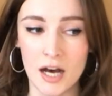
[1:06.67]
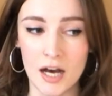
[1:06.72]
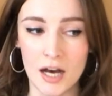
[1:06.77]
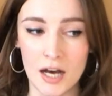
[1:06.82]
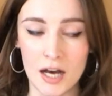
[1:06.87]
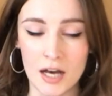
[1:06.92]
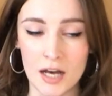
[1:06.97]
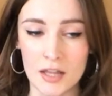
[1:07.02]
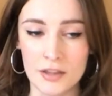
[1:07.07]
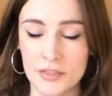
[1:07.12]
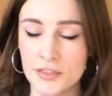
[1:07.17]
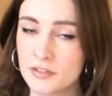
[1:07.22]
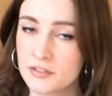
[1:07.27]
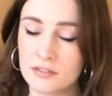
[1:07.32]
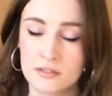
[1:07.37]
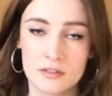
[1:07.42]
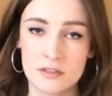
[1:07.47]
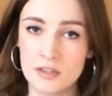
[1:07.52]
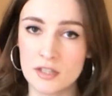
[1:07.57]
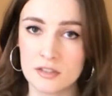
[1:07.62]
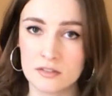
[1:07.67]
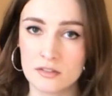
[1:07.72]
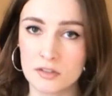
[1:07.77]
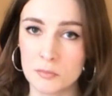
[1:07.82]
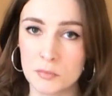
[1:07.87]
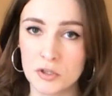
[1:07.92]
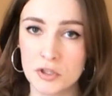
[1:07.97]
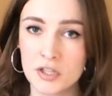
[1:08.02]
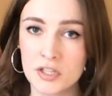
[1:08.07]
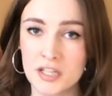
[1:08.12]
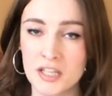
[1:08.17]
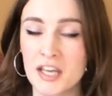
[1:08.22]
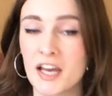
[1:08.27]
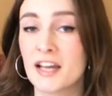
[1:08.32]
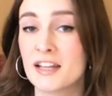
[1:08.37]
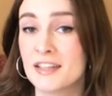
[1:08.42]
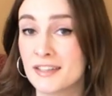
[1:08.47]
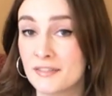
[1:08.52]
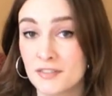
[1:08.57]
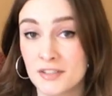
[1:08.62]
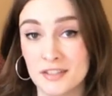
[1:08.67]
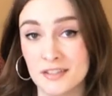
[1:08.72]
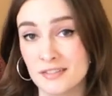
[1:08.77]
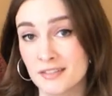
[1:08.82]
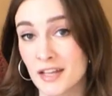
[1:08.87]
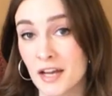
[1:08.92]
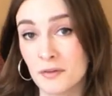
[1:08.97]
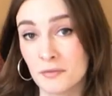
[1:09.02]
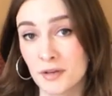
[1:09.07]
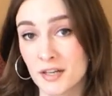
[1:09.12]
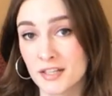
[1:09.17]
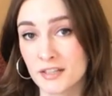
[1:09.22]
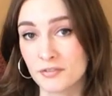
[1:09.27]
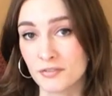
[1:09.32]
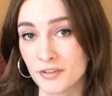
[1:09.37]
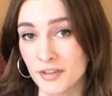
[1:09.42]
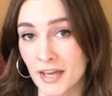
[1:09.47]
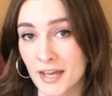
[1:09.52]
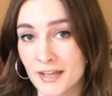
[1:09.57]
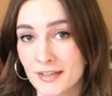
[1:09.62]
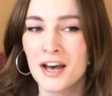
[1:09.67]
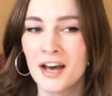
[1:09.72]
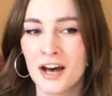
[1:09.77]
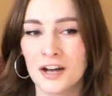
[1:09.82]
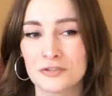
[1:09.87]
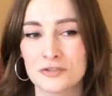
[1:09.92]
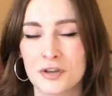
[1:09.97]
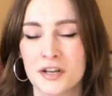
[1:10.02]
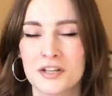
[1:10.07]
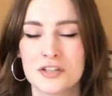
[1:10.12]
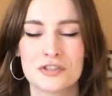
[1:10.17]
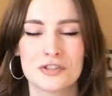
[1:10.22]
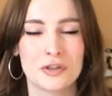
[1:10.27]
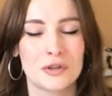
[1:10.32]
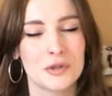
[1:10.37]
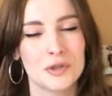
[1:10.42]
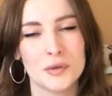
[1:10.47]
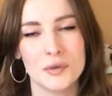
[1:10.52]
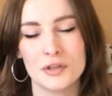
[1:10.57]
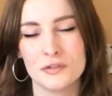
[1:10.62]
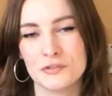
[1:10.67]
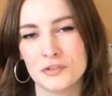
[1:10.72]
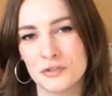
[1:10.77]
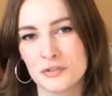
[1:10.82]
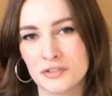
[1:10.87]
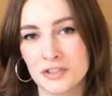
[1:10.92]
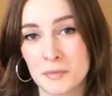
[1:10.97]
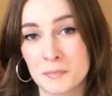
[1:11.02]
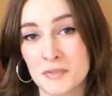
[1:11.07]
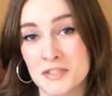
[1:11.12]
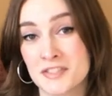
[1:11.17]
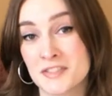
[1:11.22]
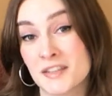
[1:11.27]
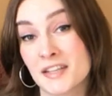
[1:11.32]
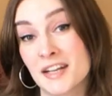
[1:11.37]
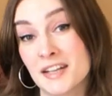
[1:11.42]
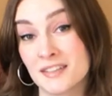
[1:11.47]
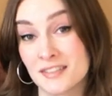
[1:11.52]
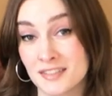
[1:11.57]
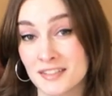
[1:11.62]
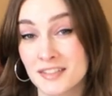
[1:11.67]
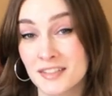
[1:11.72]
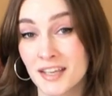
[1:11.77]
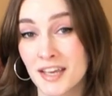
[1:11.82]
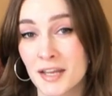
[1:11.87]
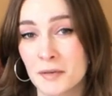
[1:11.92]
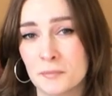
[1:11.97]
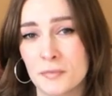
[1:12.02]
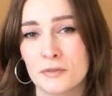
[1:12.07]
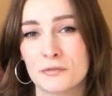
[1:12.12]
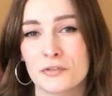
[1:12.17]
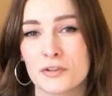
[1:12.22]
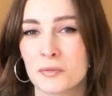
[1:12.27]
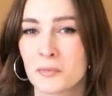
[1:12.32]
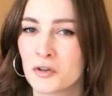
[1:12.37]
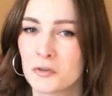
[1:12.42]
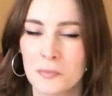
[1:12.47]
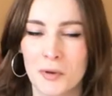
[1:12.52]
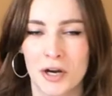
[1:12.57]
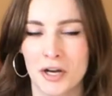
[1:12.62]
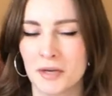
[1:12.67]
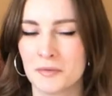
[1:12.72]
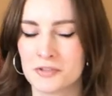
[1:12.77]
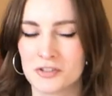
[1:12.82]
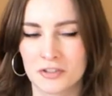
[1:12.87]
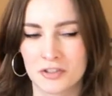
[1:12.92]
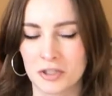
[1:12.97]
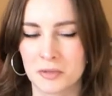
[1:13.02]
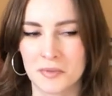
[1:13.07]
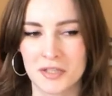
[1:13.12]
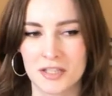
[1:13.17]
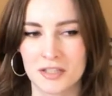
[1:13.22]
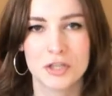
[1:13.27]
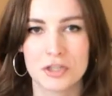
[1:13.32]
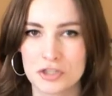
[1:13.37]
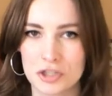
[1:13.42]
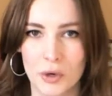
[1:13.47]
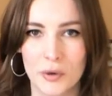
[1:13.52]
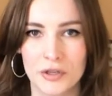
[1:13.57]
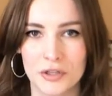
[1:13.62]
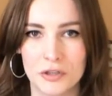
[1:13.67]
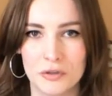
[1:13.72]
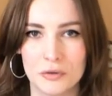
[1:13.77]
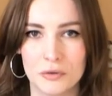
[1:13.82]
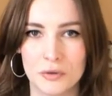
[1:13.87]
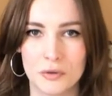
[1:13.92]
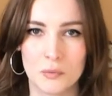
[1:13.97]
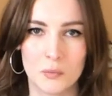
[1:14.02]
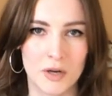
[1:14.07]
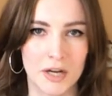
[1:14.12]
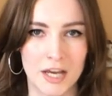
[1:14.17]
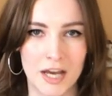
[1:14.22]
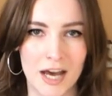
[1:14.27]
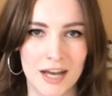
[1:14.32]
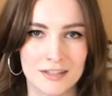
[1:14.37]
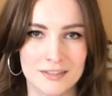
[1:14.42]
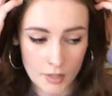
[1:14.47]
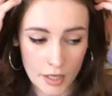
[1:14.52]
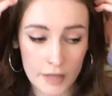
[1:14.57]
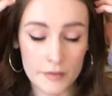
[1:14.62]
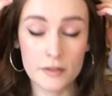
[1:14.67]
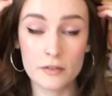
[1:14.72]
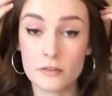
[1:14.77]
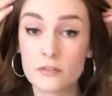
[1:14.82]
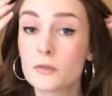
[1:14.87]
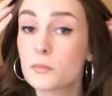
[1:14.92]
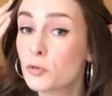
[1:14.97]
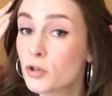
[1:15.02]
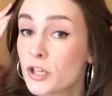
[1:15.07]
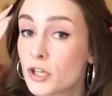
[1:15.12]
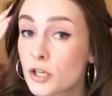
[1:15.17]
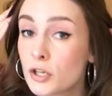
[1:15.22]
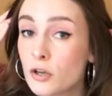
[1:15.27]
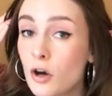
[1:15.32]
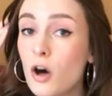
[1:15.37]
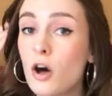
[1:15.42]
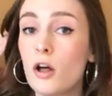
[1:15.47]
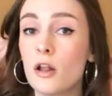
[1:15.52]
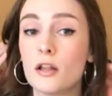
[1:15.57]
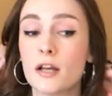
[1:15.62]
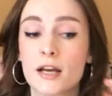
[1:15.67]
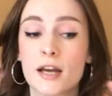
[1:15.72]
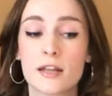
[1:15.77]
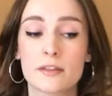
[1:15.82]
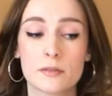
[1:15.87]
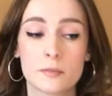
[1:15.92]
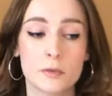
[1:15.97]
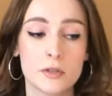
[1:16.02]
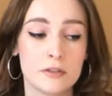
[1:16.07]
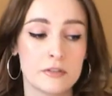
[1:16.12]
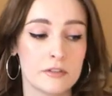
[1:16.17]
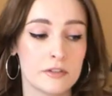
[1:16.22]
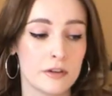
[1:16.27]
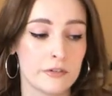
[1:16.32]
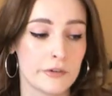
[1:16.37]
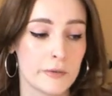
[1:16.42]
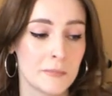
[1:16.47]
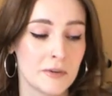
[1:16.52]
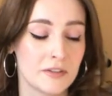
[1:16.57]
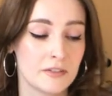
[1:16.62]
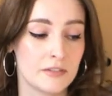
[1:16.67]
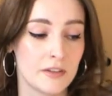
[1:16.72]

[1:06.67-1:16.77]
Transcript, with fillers: this community I live in is not ready for that. I'll try to show you a few snippets that I did get, but for the most part, I'm just gonna be showing you what I got. And this is a pretty good haul. I got some good stuff, I must